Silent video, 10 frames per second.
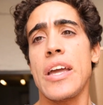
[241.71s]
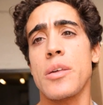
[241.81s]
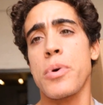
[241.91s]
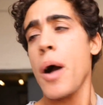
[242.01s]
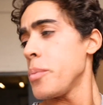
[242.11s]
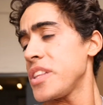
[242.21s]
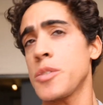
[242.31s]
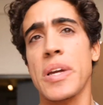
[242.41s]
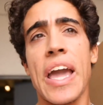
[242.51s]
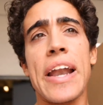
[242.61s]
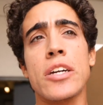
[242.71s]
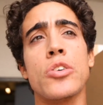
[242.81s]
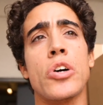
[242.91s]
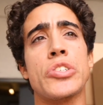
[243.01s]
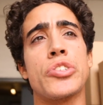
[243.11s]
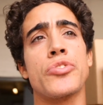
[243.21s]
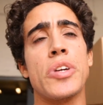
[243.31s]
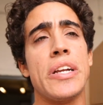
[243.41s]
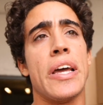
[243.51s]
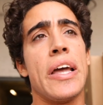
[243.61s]
Yeah, the problem with this mechanic across the
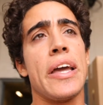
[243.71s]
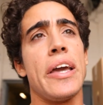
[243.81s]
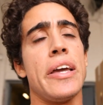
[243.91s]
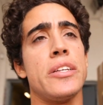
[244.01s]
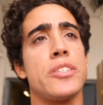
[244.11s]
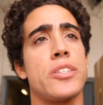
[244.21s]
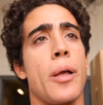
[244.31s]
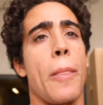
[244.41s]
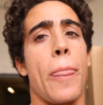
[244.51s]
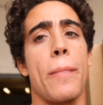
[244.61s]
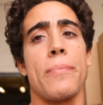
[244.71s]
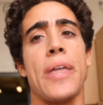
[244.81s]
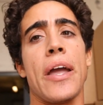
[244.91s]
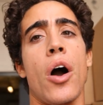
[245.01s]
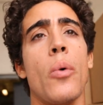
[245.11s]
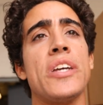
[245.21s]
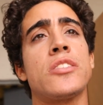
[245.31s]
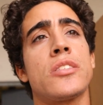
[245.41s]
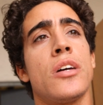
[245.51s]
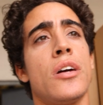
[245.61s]
street is they
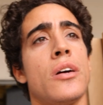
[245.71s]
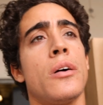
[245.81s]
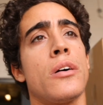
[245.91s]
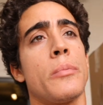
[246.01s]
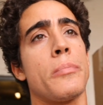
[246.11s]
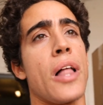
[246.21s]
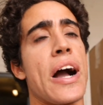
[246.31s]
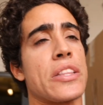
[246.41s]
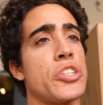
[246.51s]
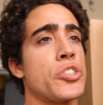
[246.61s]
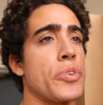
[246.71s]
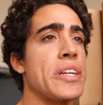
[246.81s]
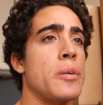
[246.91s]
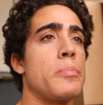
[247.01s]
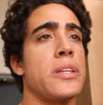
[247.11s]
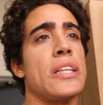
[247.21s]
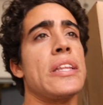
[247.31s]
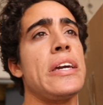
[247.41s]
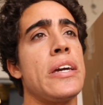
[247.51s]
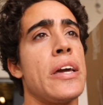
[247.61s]
always block the street
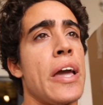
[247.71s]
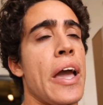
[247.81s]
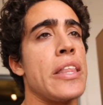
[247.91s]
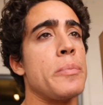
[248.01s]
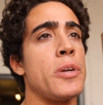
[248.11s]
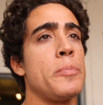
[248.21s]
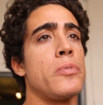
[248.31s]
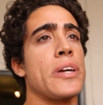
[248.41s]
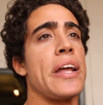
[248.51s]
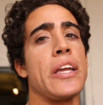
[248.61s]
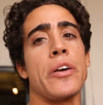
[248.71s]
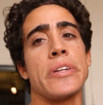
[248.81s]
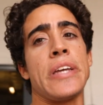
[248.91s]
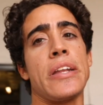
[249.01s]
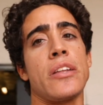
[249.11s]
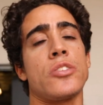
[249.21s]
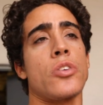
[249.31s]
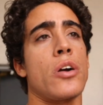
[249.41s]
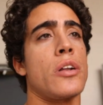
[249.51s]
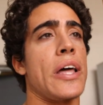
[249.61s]
completely, and then people get irritated and
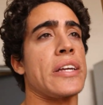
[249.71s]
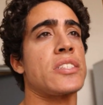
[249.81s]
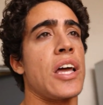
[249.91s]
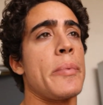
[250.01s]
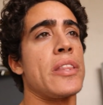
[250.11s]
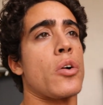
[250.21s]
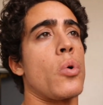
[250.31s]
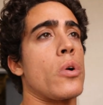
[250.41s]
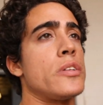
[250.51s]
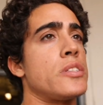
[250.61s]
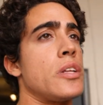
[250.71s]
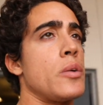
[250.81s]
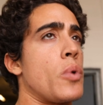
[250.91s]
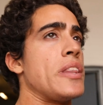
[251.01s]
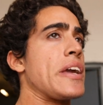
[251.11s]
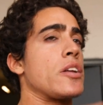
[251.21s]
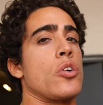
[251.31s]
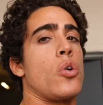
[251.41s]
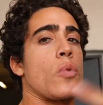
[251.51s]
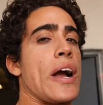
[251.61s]
start like slamming their horns when they
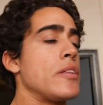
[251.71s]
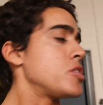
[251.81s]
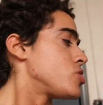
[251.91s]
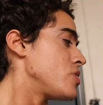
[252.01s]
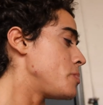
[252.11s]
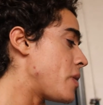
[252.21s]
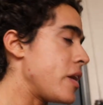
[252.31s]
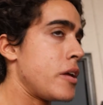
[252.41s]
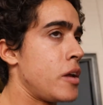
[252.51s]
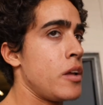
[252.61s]
can go around the street. But